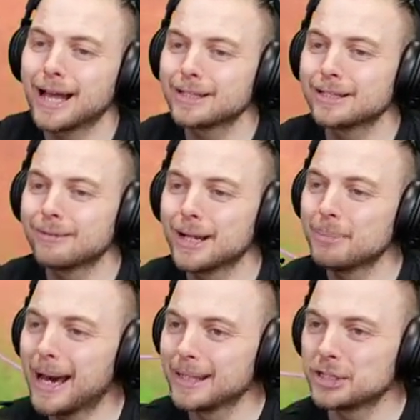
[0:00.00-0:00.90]
I want to
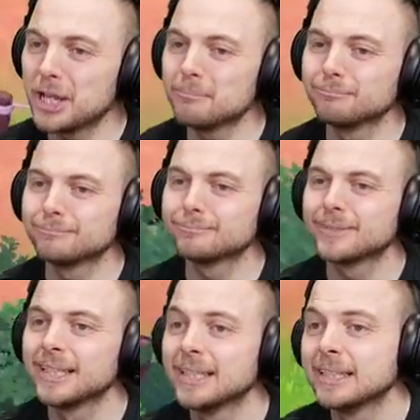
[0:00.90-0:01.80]
battle the gym.
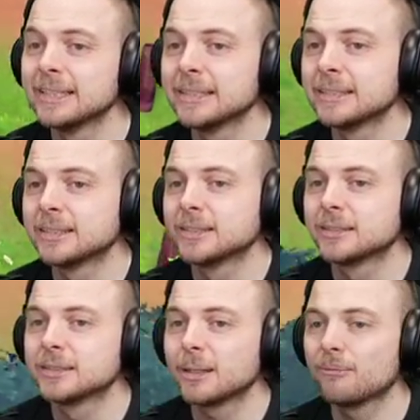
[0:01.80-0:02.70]

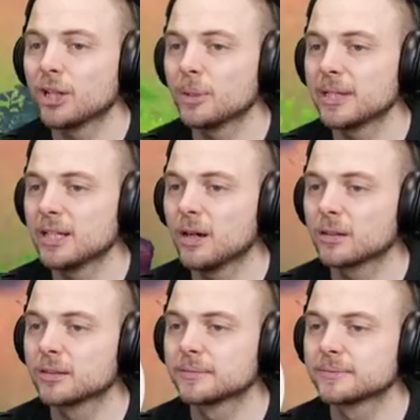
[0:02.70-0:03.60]
I'm following a
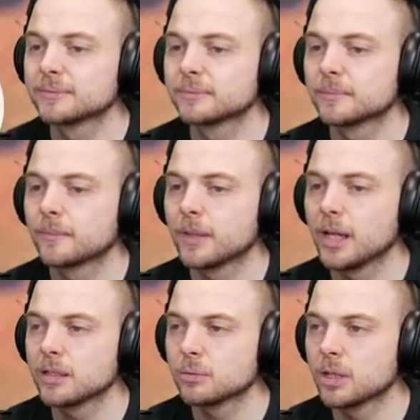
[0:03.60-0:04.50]
dog.
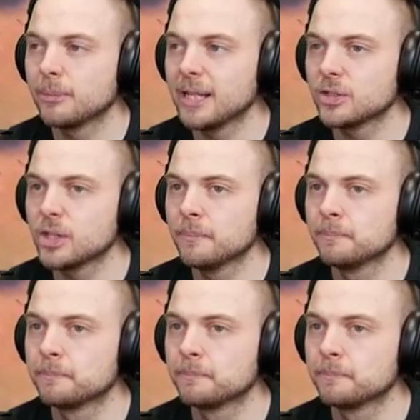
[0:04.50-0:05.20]
I just want to battle the gym.